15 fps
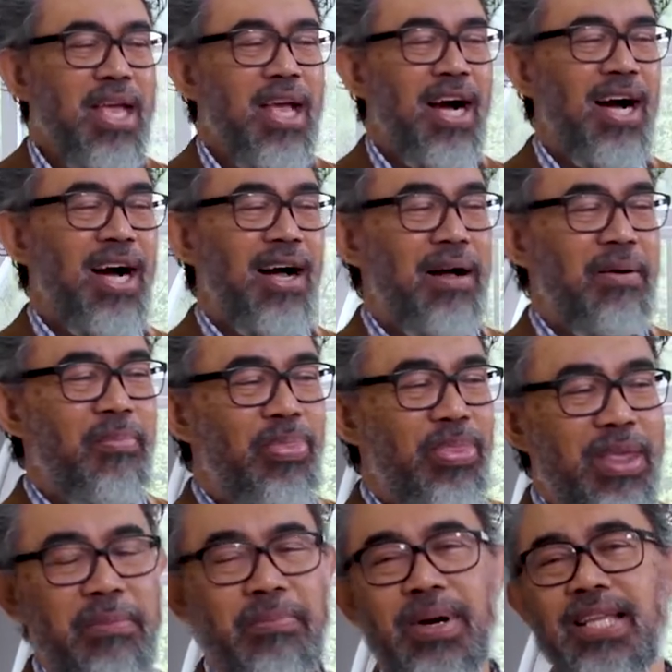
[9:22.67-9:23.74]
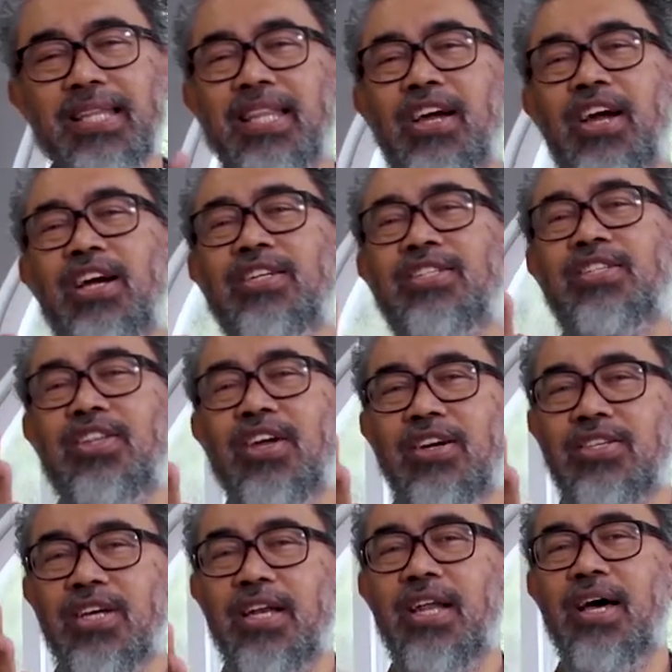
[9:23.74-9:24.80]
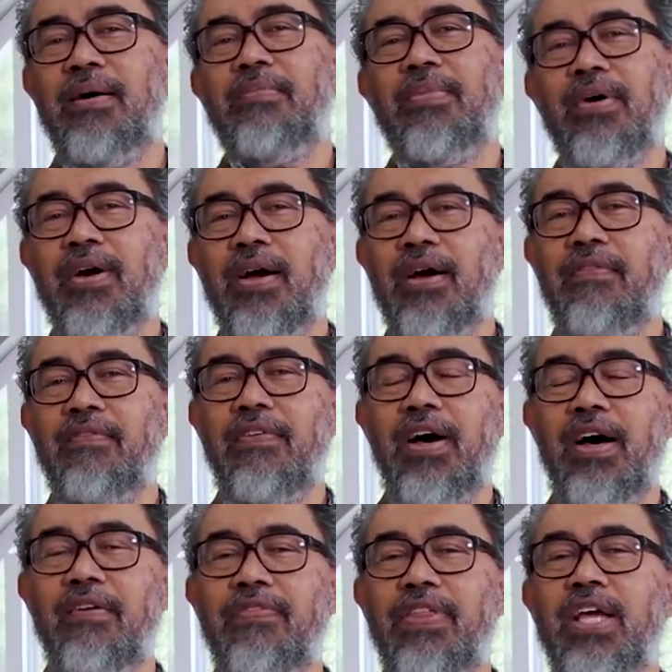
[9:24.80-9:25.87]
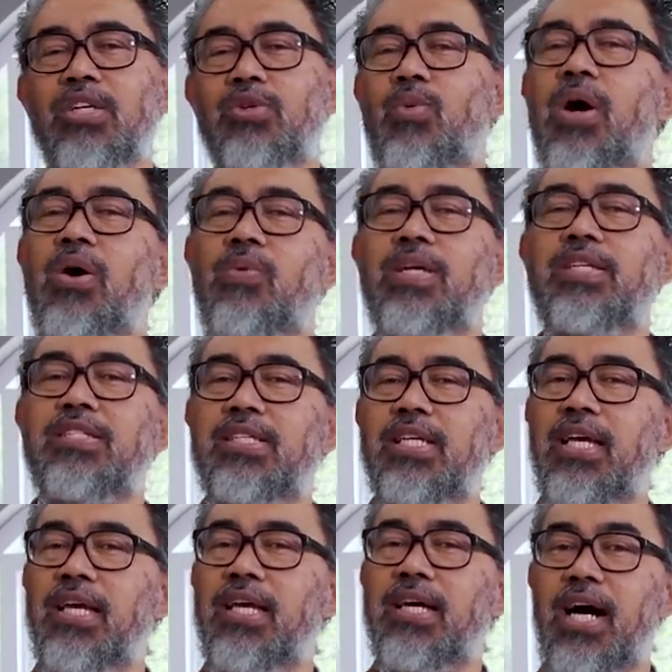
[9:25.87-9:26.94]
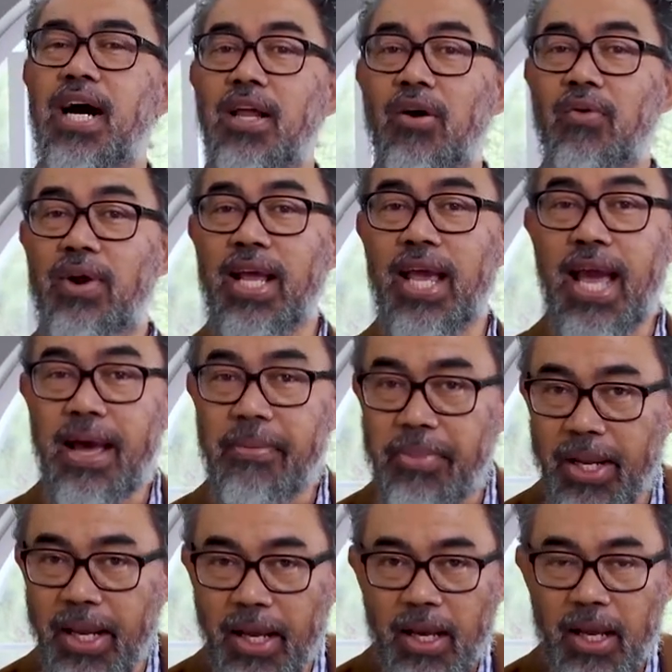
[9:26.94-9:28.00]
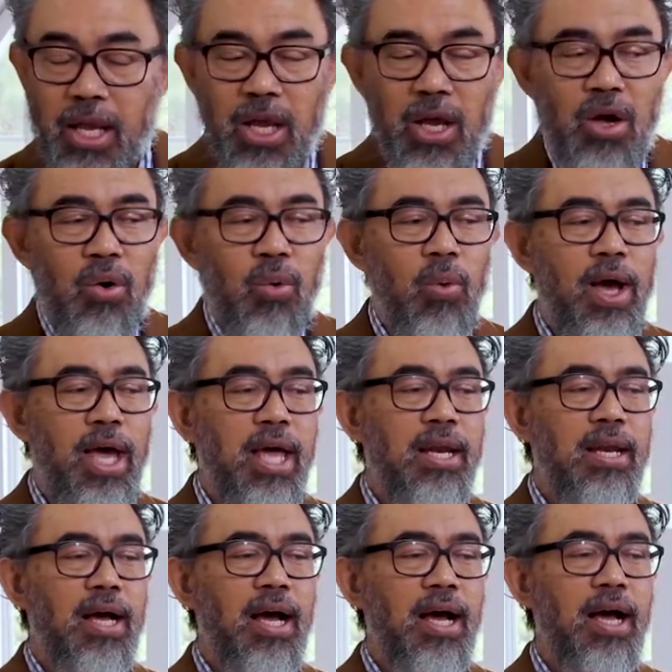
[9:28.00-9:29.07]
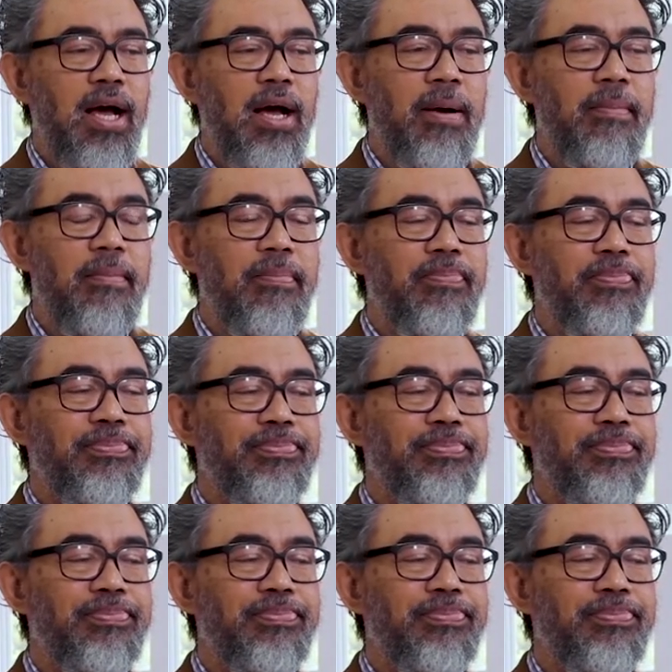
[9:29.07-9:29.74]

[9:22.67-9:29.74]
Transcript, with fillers: Um, but there's, there's a number of, of things where we see God already happening. When, um,